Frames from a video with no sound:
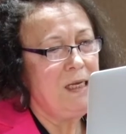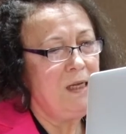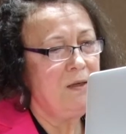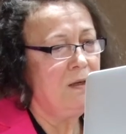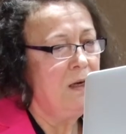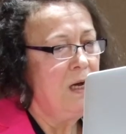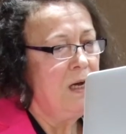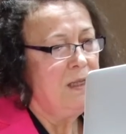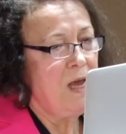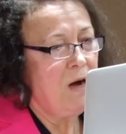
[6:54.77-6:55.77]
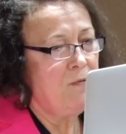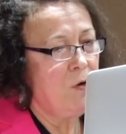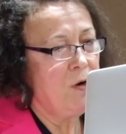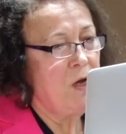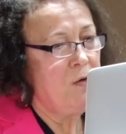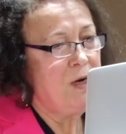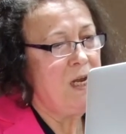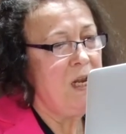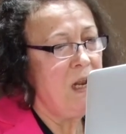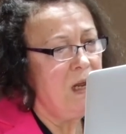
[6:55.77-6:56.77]
neither they are working or
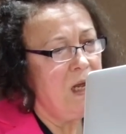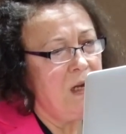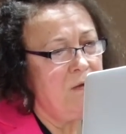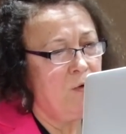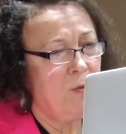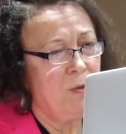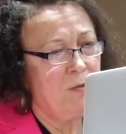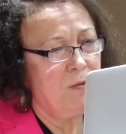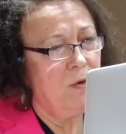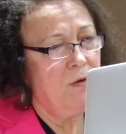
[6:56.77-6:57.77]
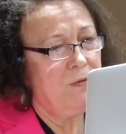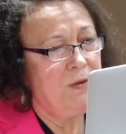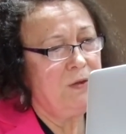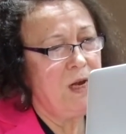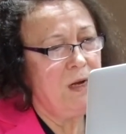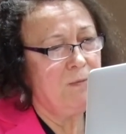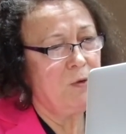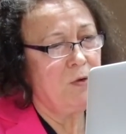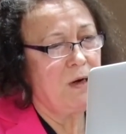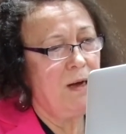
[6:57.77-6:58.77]
in any form of training
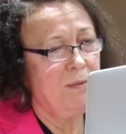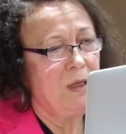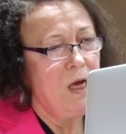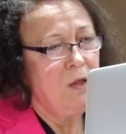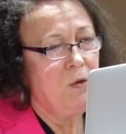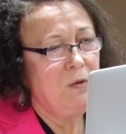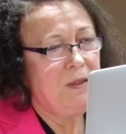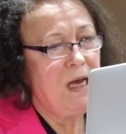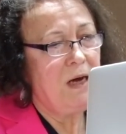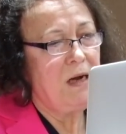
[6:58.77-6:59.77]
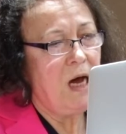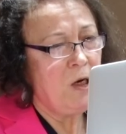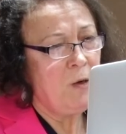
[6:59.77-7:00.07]
programs, those they are